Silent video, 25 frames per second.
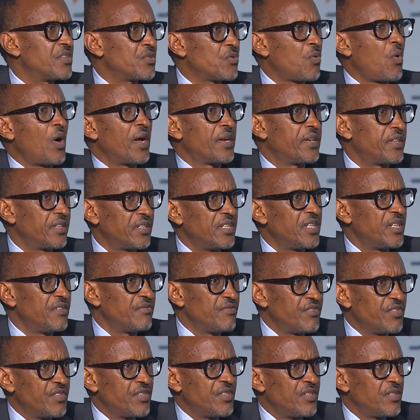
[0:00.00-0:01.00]
is what
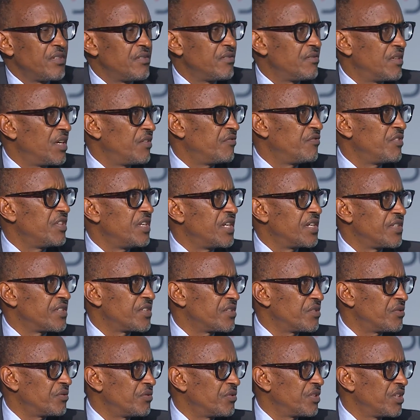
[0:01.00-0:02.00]
gives
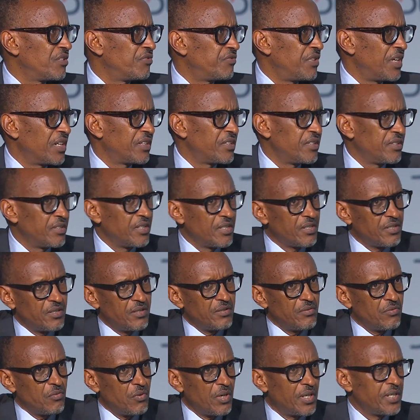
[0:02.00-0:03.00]
evidence to the fact that
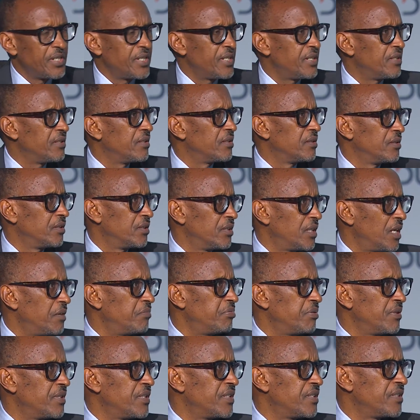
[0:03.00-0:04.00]
what
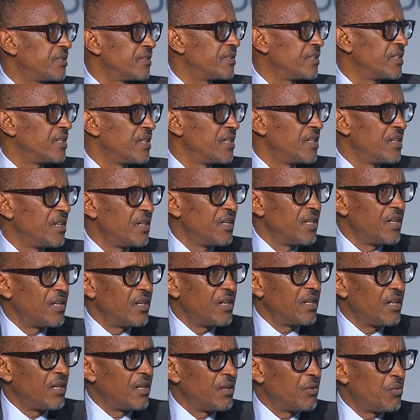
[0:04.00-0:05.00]
happened
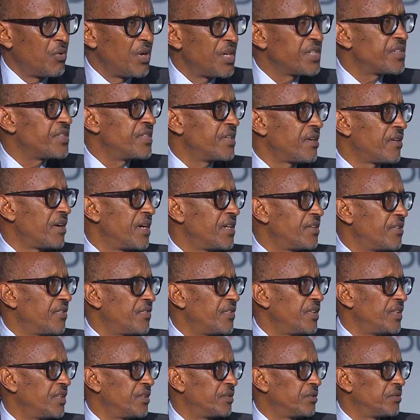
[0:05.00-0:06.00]
was the right
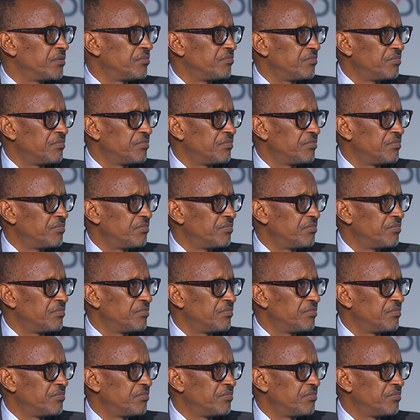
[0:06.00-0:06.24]
thing.